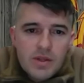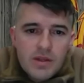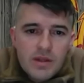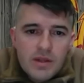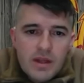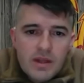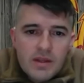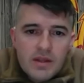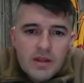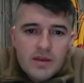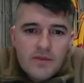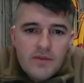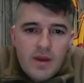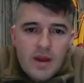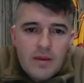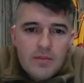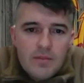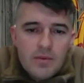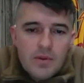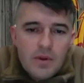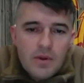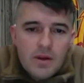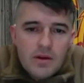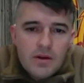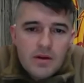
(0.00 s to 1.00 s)
out the
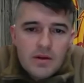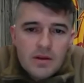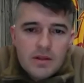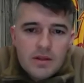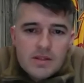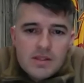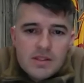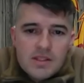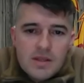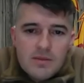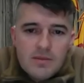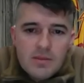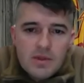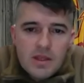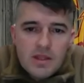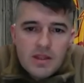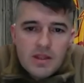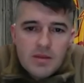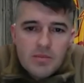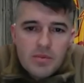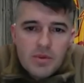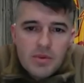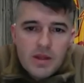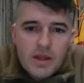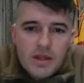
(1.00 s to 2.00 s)
evaporator and simulate
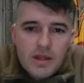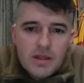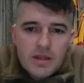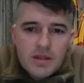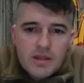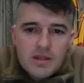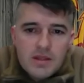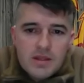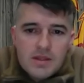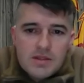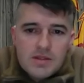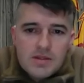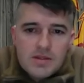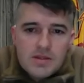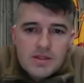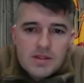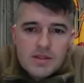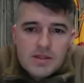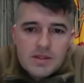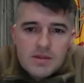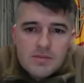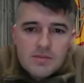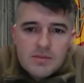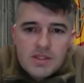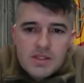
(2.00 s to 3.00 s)
the plant and condenser
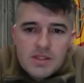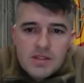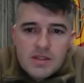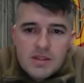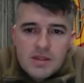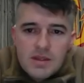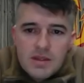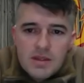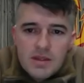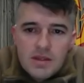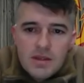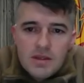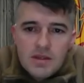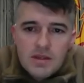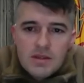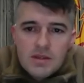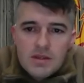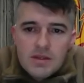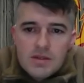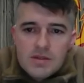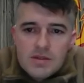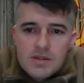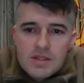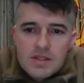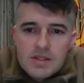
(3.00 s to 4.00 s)
systems
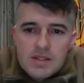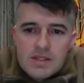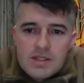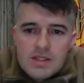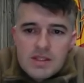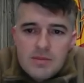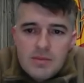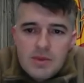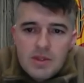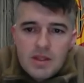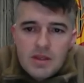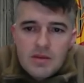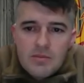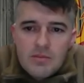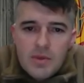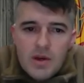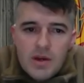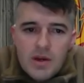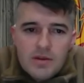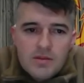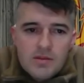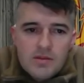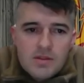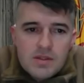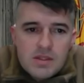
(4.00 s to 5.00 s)
using Simulink
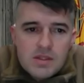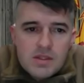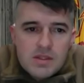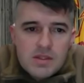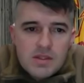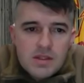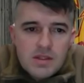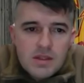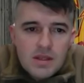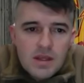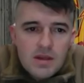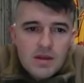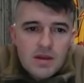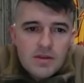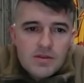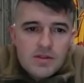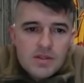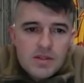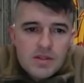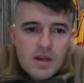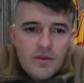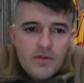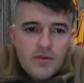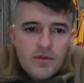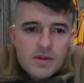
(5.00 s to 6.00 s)
models and other
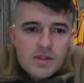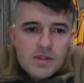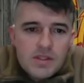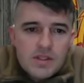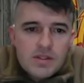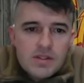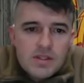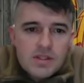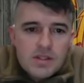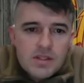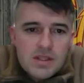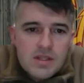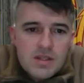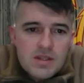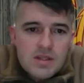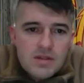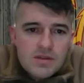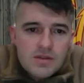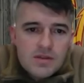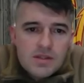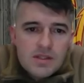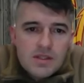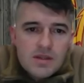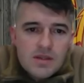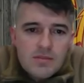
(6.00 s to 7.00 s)
software such as
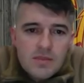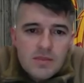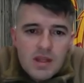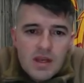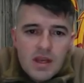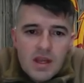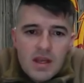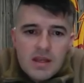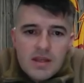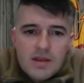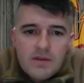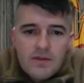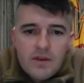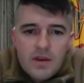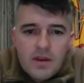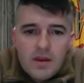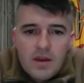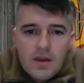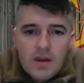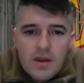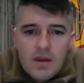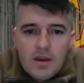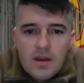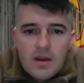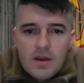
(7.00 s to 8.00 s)
EcoSim that have
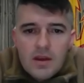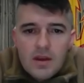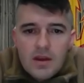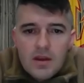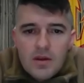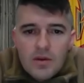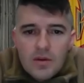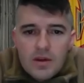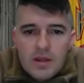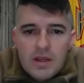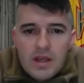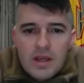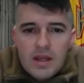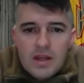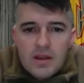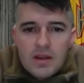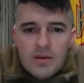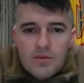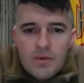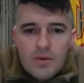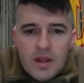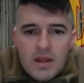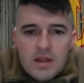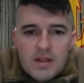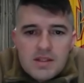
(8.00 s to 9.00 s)
an organic
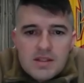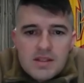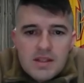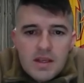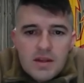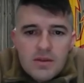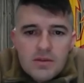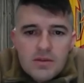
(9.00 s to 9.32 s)
Rankine cycle